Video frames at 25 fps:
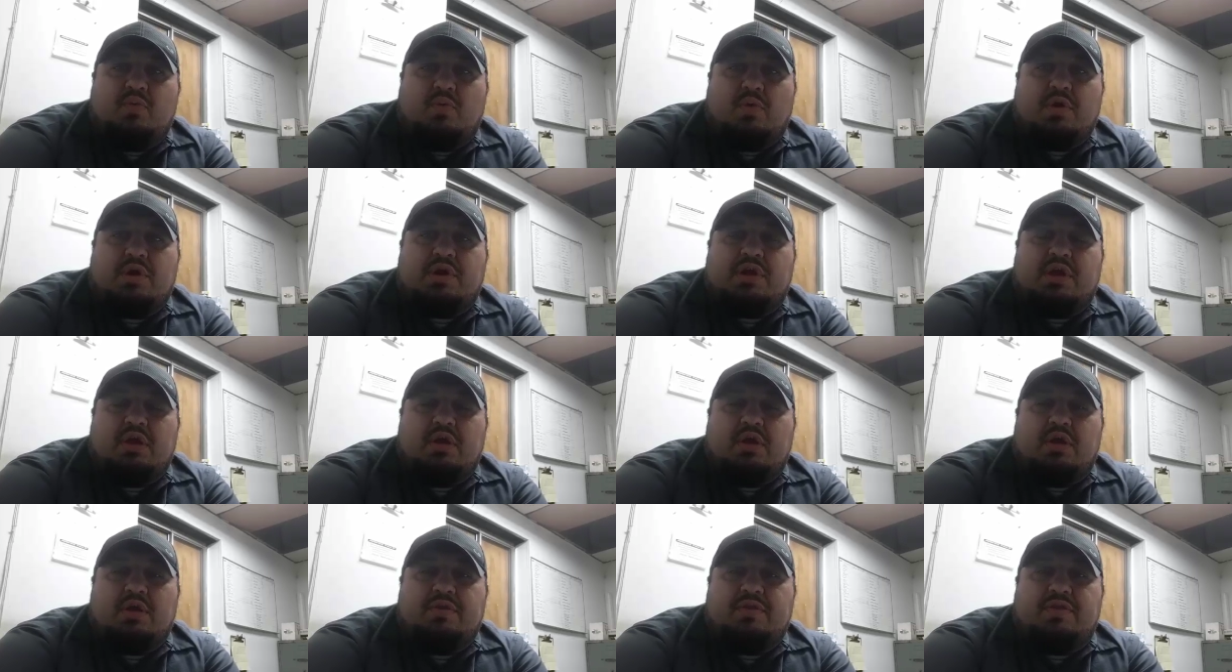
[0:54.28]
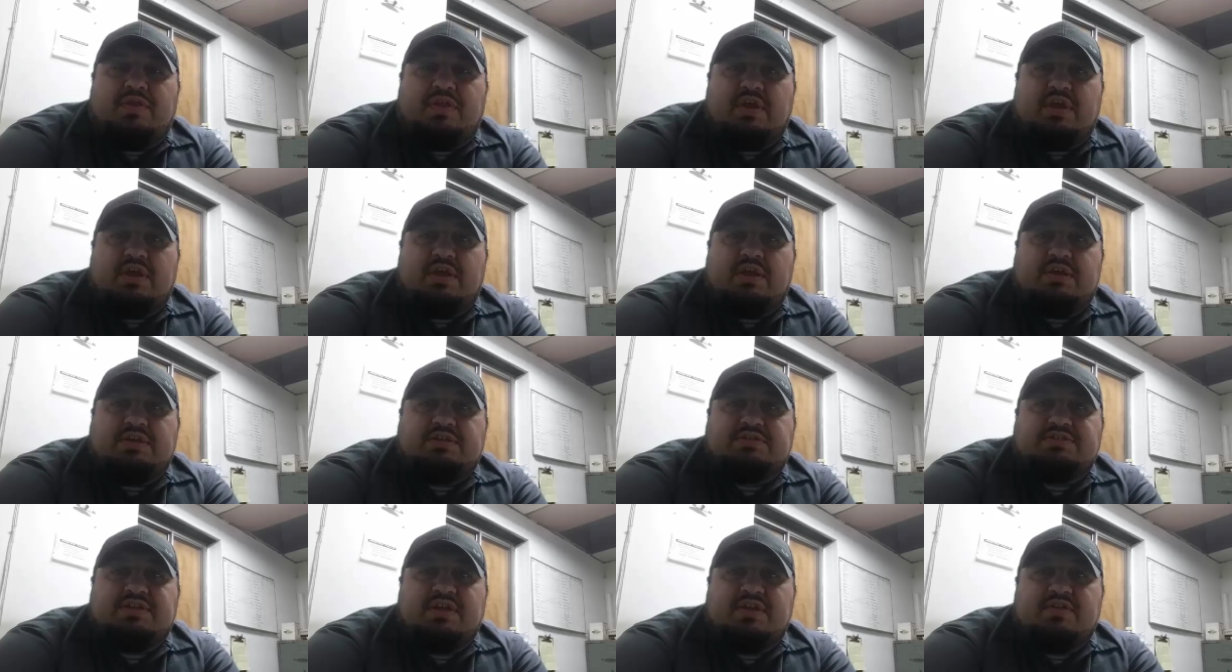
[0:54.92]
working on
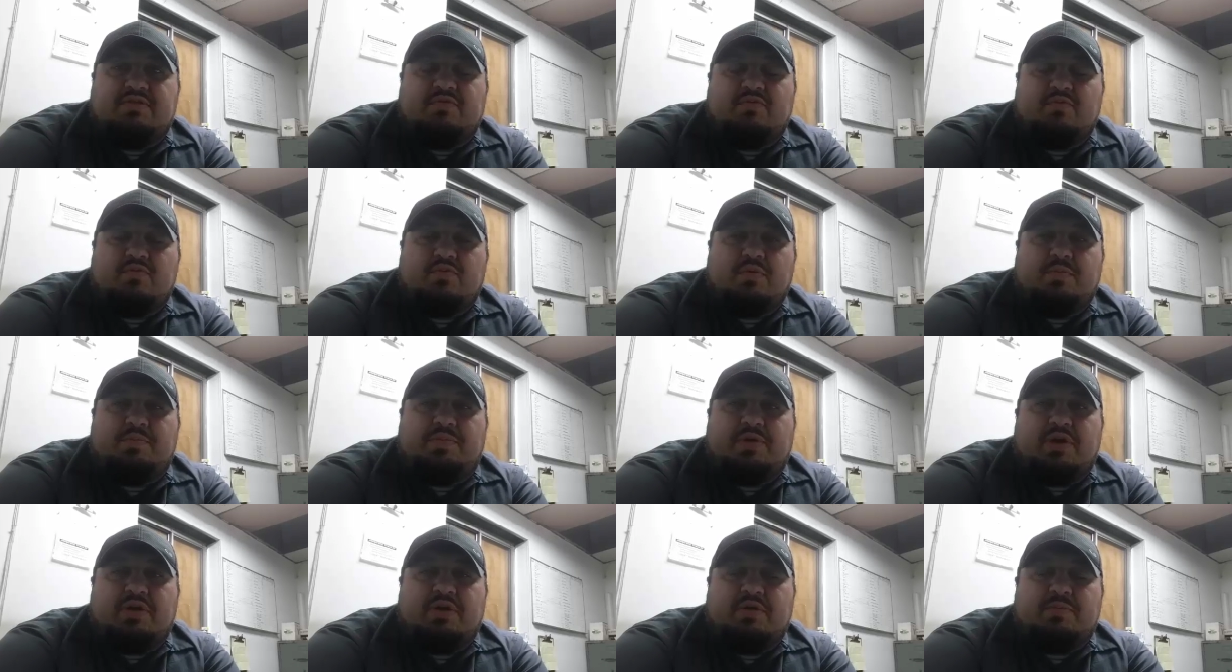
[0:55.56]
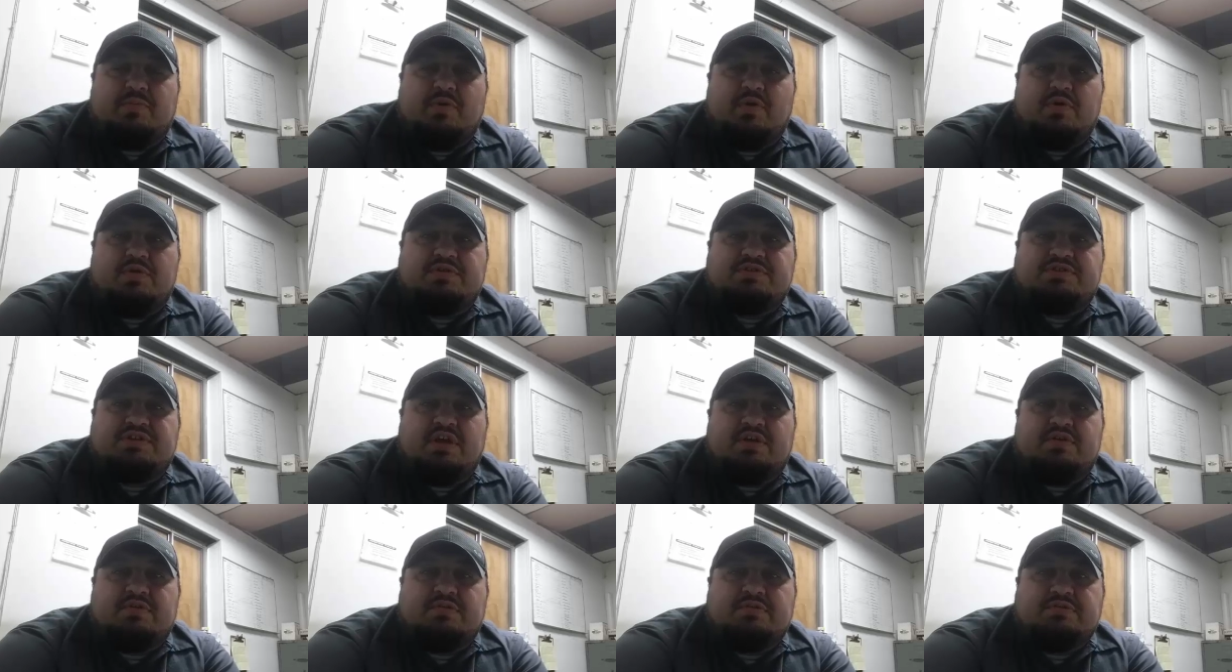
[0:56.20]
things and repairing
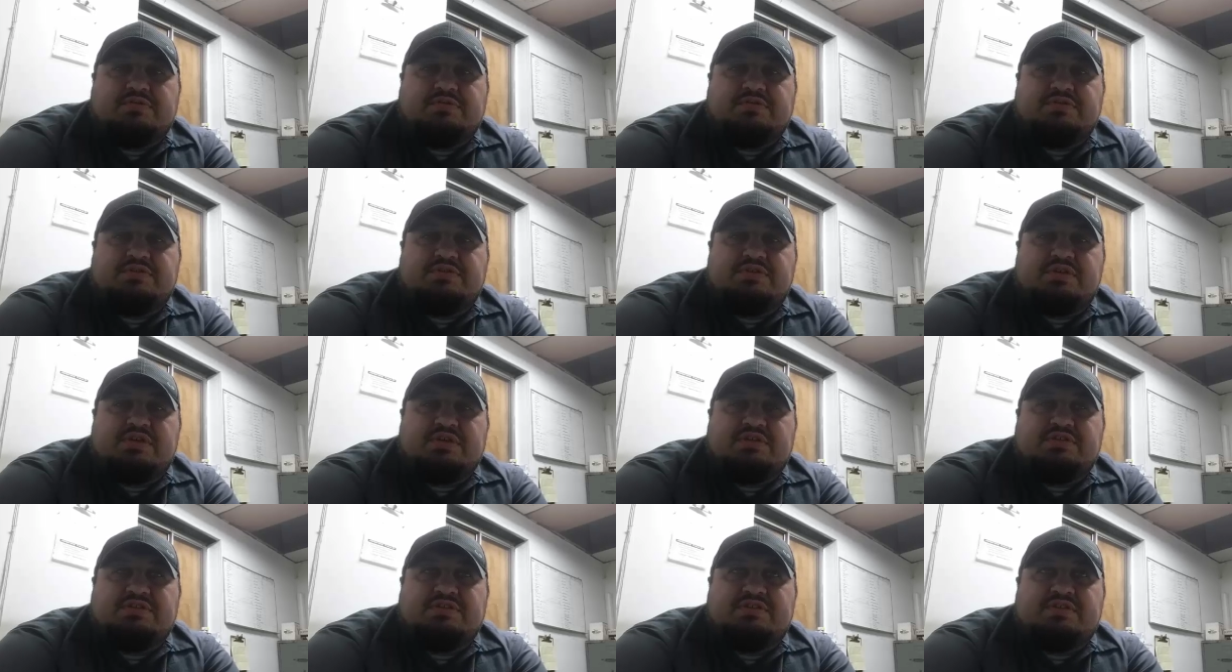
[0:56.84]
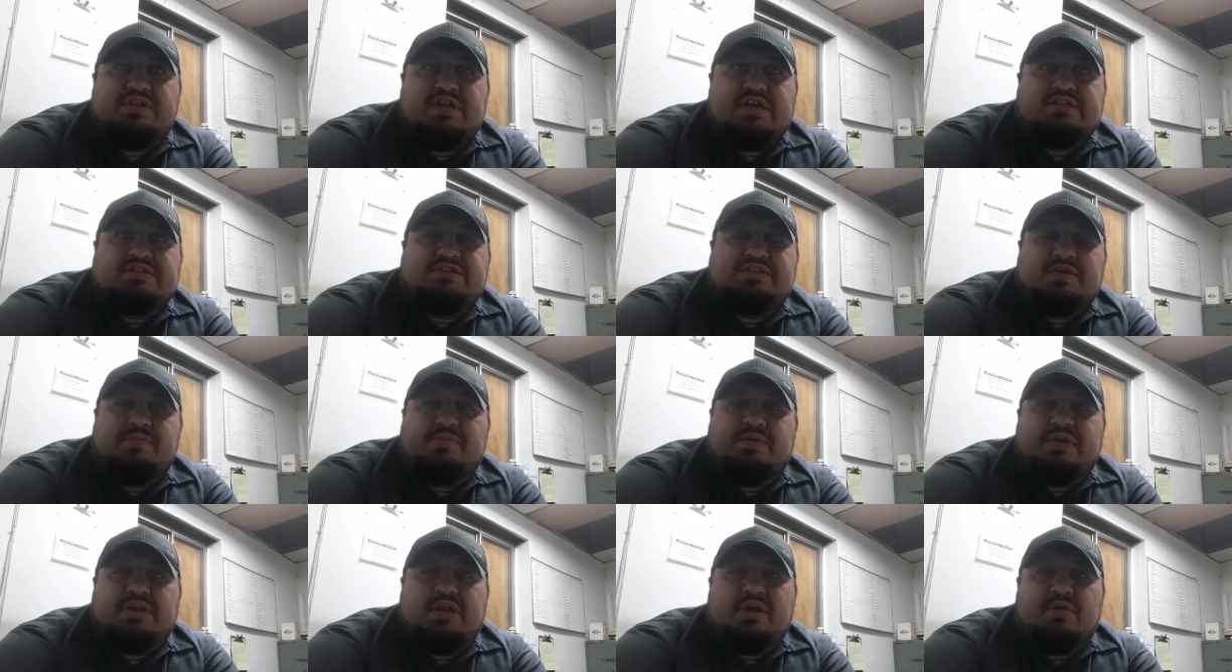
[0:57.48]
motorcycles because that's
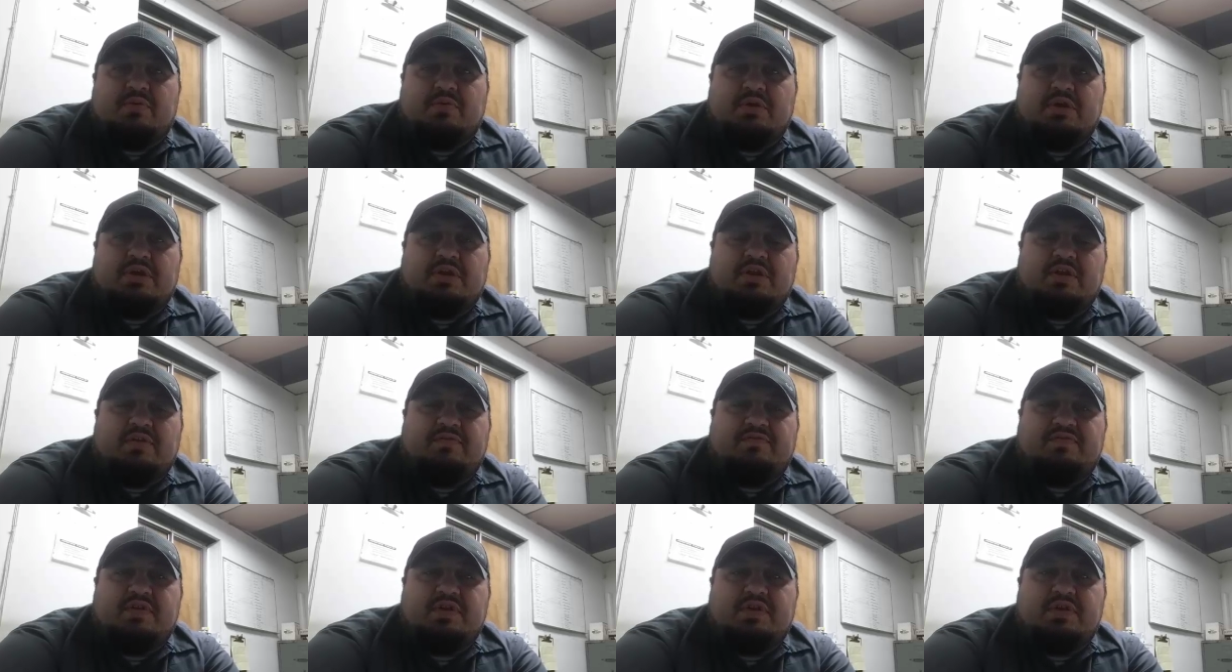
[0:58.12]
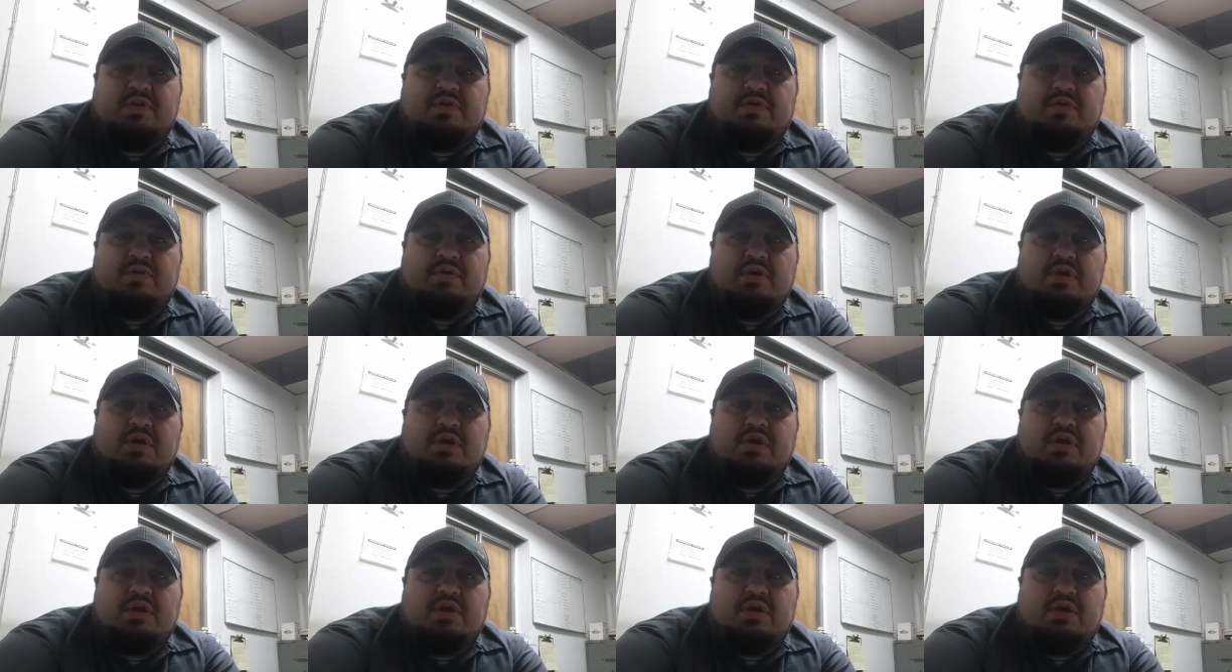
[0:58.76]
something that I really love to do.
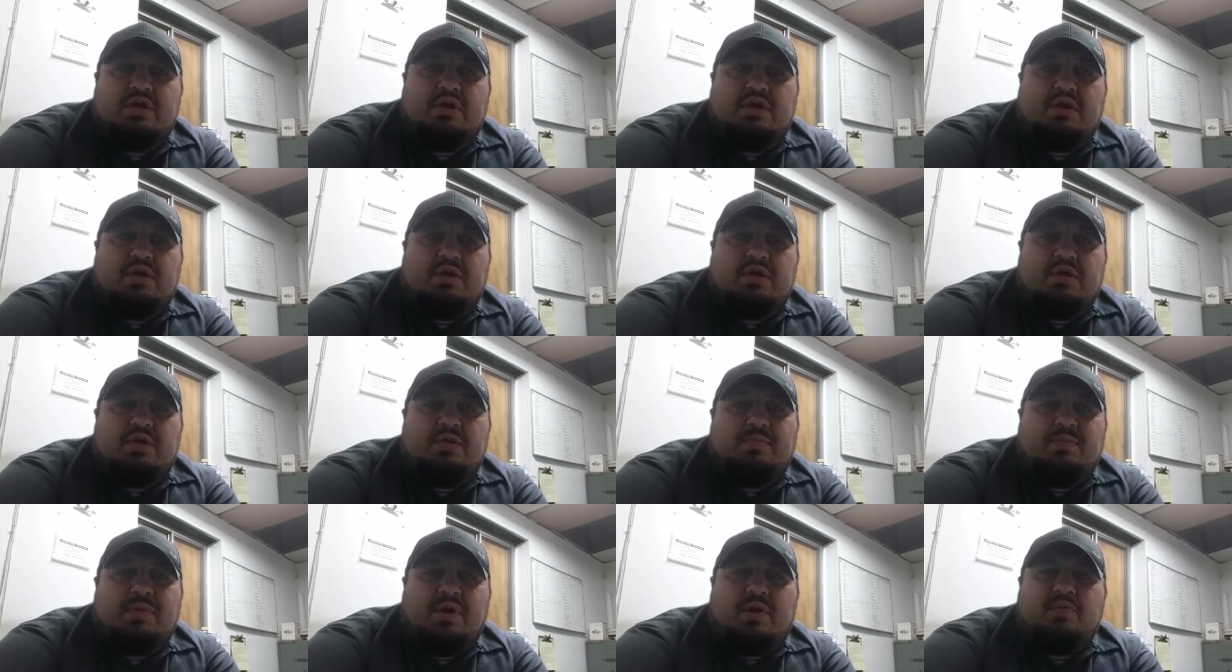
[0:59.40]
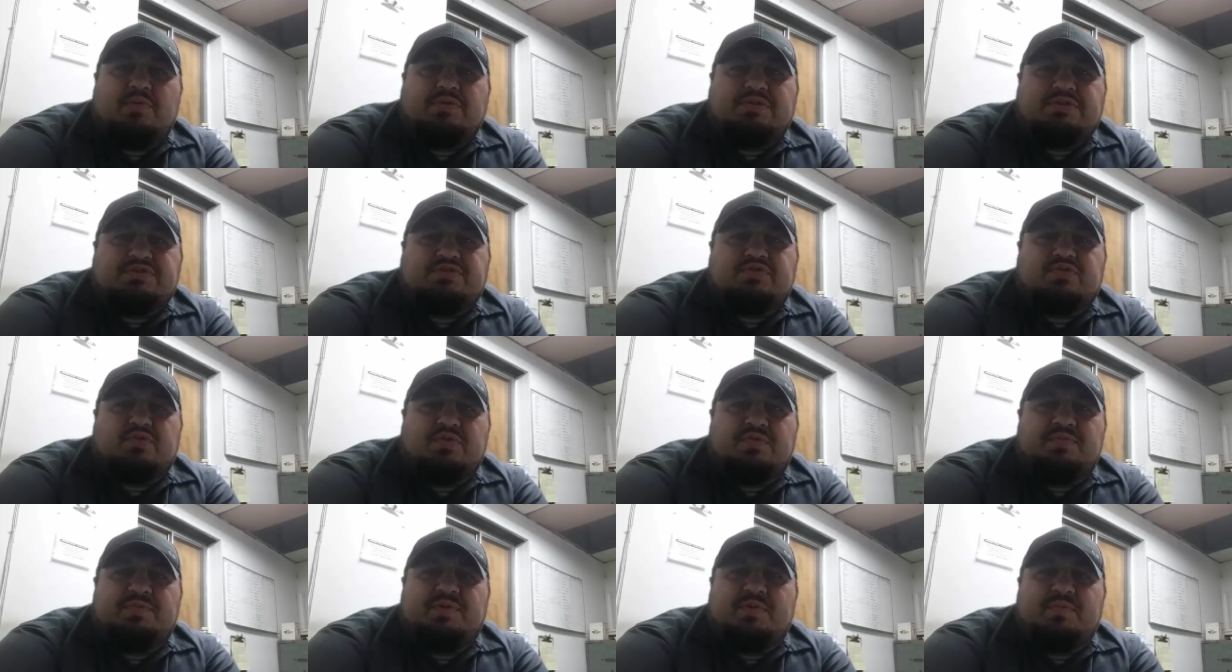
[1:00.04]
Um, I went to
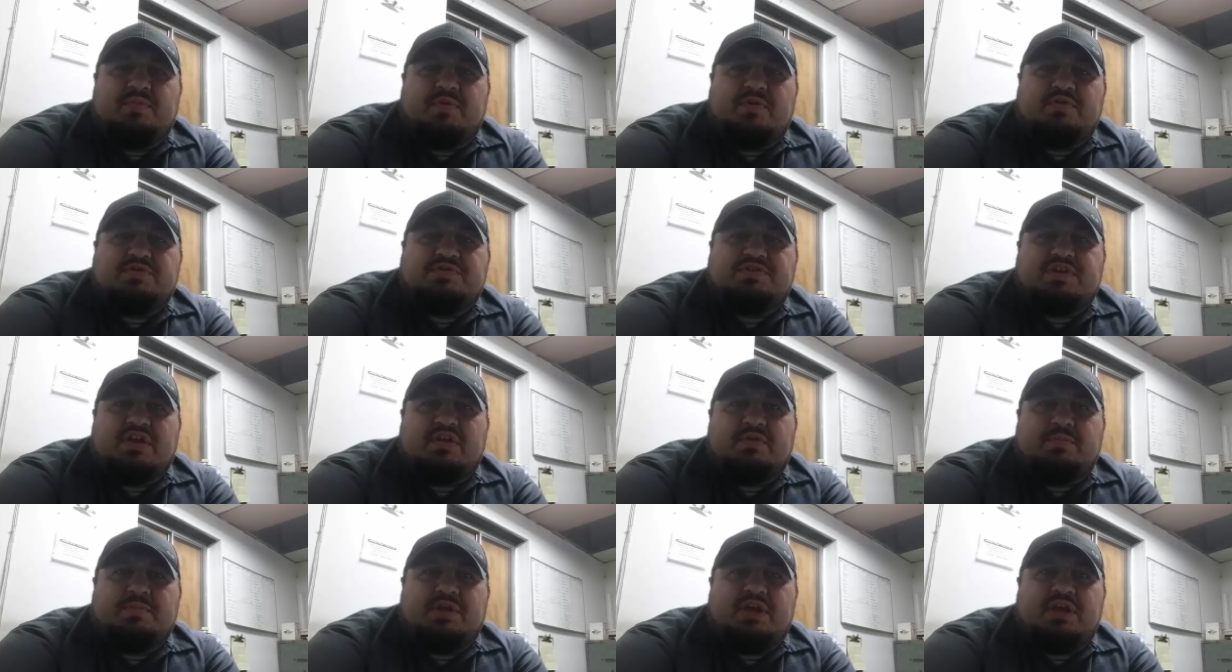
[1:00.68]
school to be a motorcycle